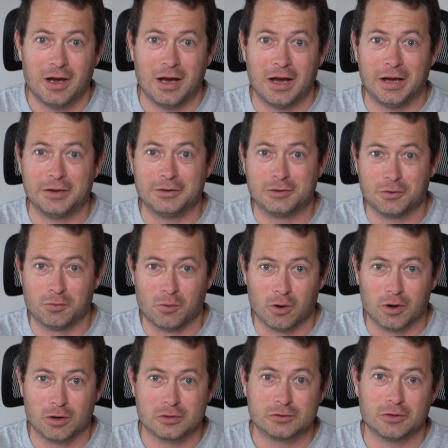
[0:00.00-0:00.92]
uh, to
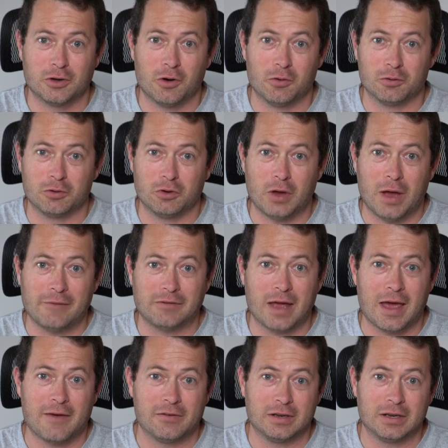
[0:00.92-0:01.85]
work, so you have
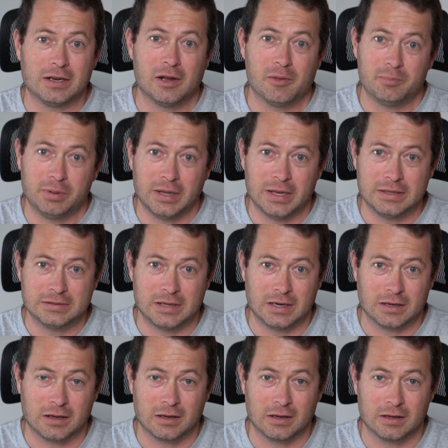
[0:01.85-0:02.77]
to have it in a place
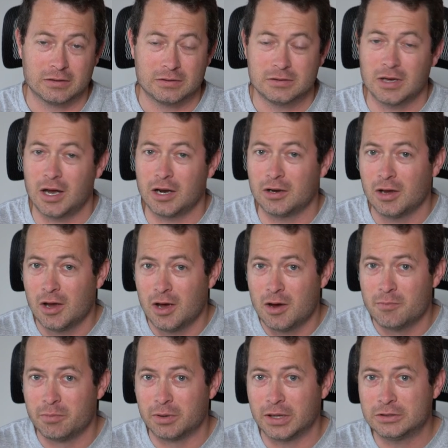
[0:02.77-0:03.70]
that it can get sun.
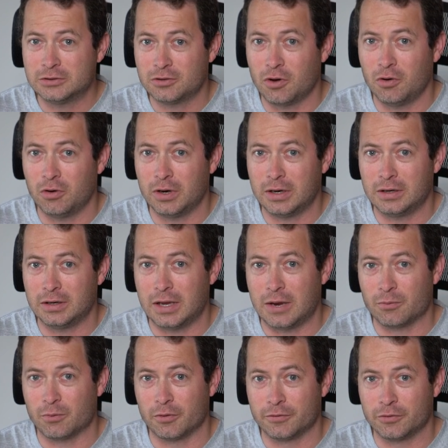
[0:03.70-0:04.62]
But let's go in
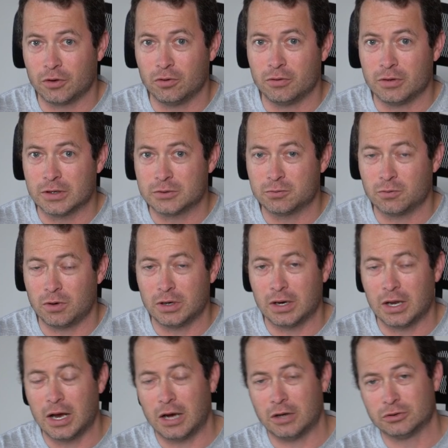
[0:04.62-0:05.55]
and review this
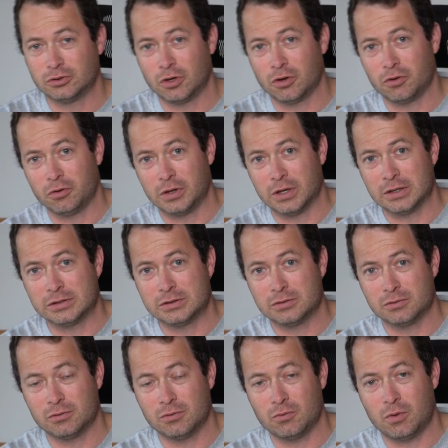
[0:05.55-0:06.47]
one. I'll show you
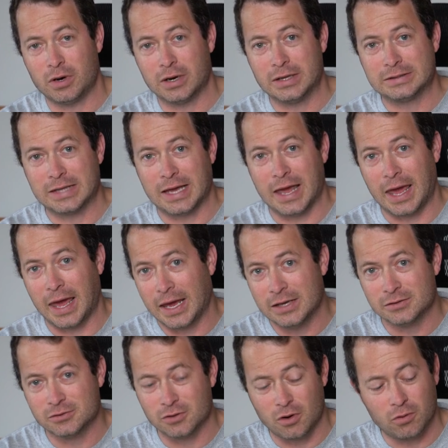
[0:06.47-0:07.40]
this one. It's an
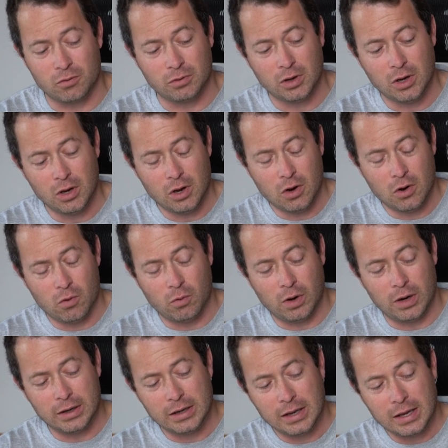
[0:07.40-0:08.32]
A-zone
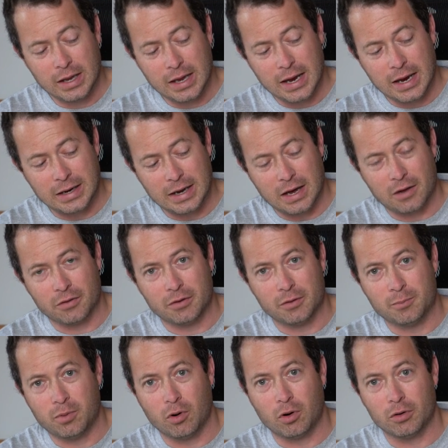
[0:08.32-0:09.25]
one. And now
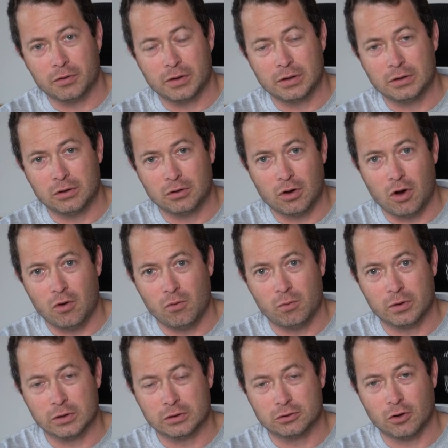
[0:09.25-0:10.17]
the important thing to know
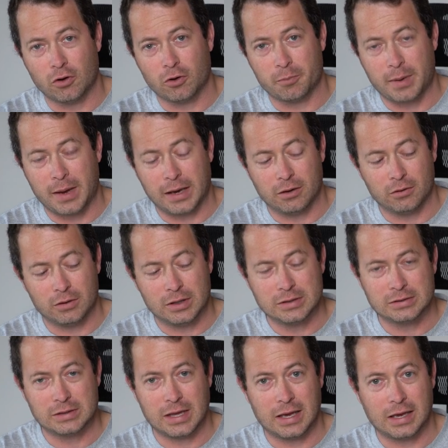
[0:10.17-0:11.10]
with a solar panel
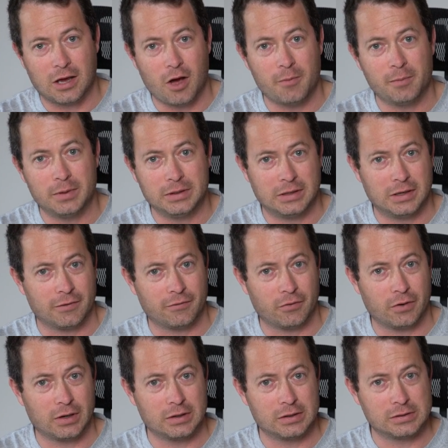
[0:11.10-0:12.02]
is they come in
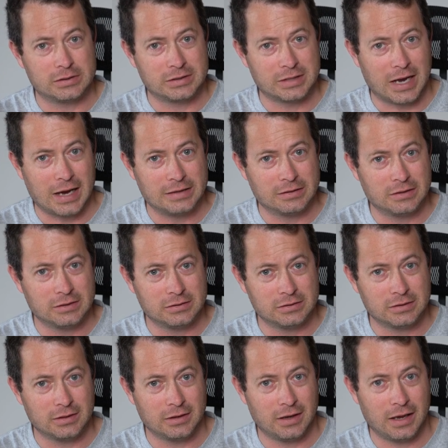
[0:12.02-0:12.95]
different
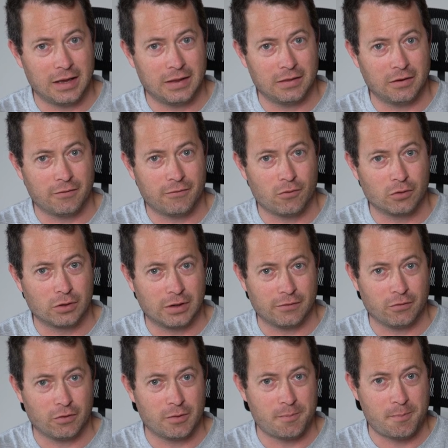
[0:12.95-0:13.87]
sizes and therefore
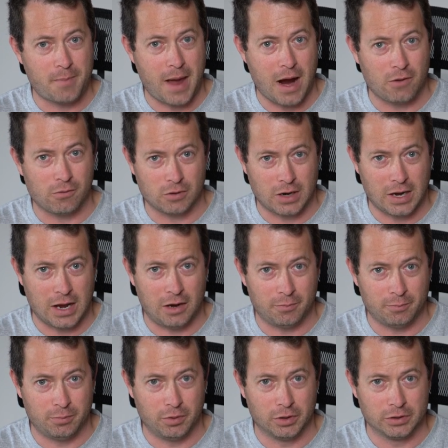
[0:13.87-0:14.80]
different power
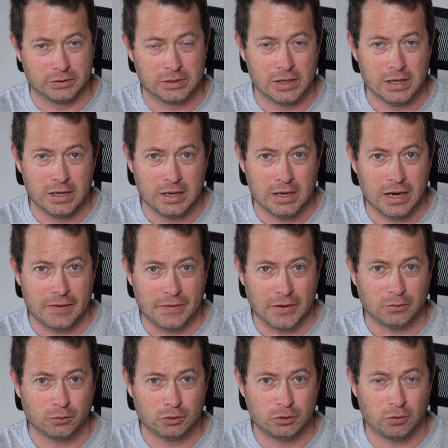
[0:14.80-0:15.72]
outputs. And
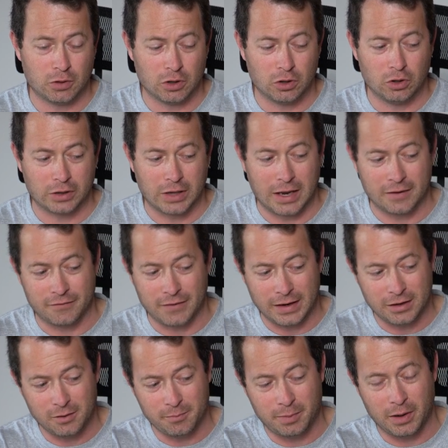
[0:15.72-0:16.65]
that's what you want to look at. If
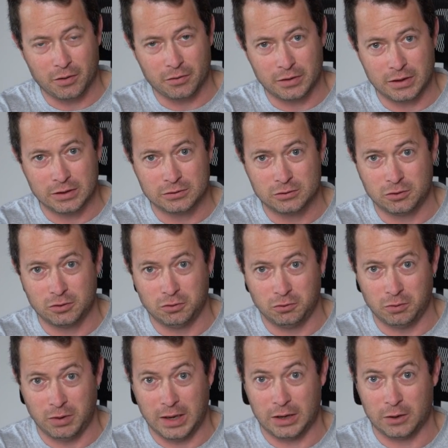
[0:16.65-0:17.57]
I compare this
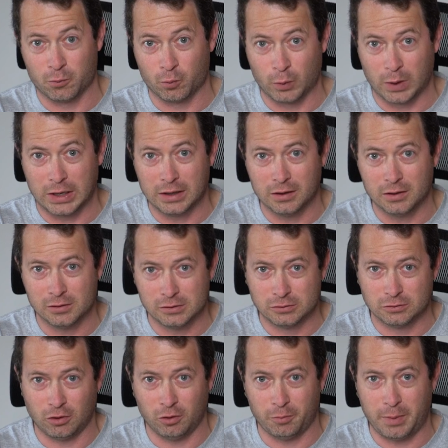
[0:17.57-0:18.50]
to a ring
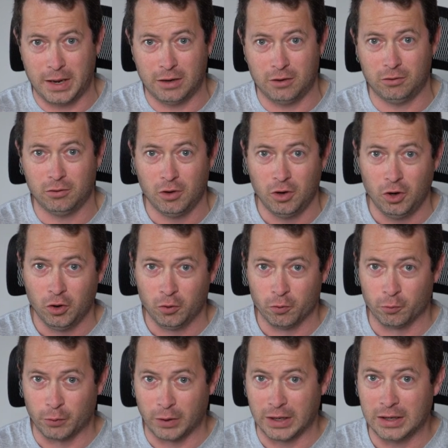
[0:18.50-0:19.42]
solar panel,
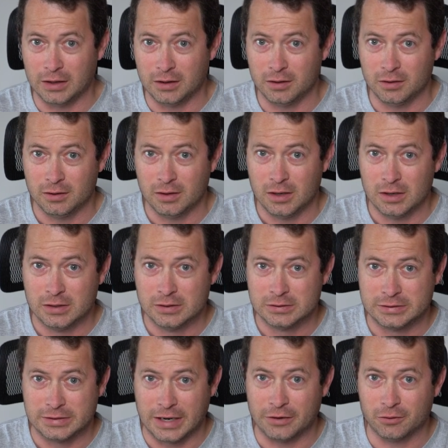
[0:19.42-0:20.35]
ring
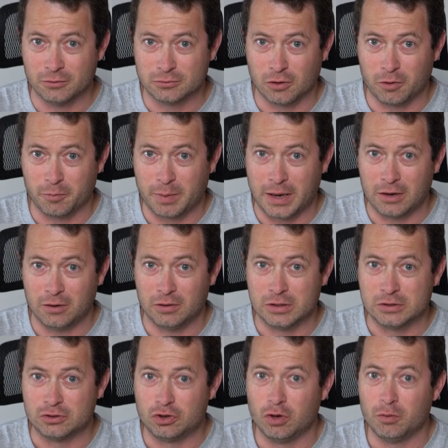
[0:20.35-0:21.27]
standard solar panel
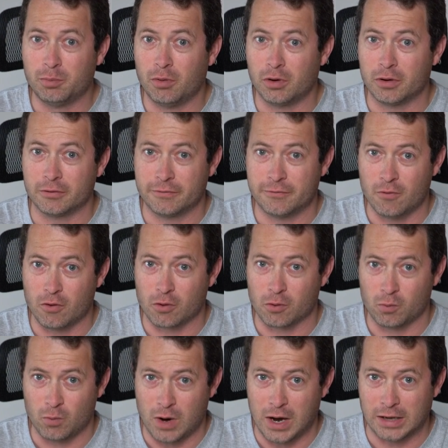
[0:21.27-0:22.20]
is
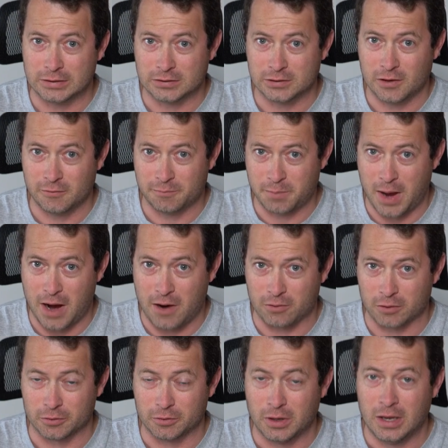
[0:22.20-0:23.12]
2.4 watts of
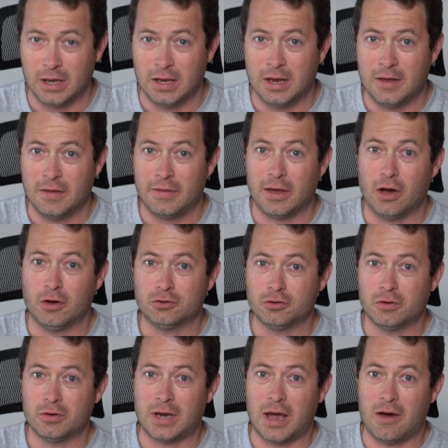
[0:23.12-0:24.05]
power. They
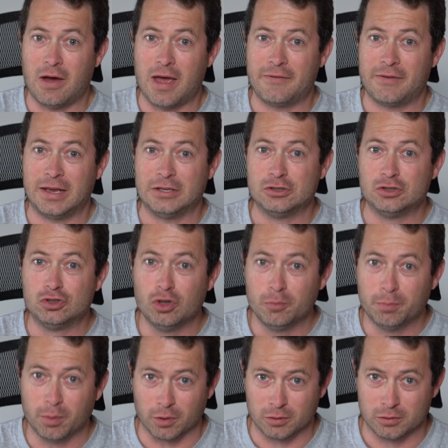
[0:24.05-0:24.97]
also now have a
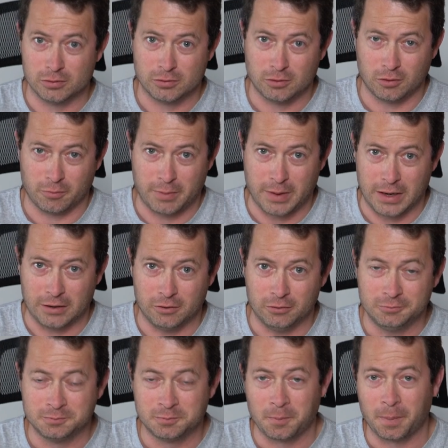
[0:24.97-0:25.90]
super solar
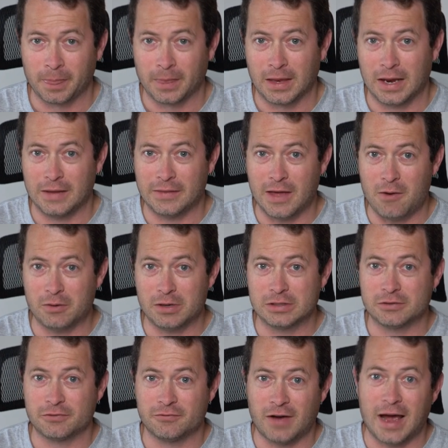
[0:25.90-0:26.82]
panel, and that one
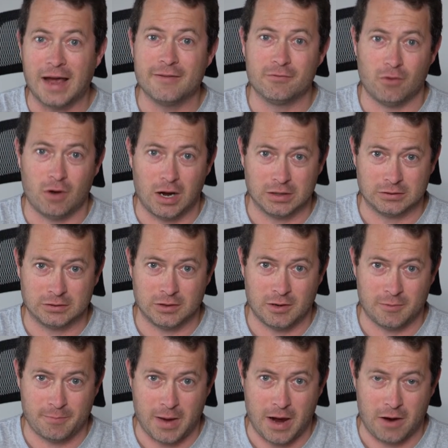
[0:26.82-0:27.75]
is 5 watts
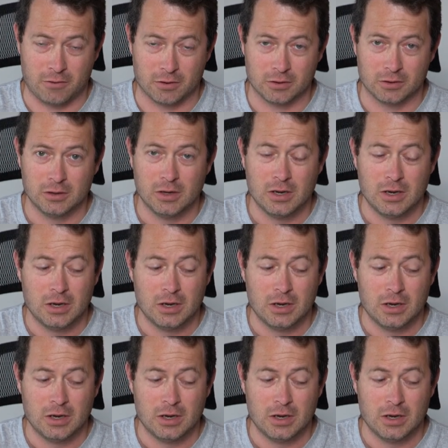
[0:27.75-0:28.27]
of power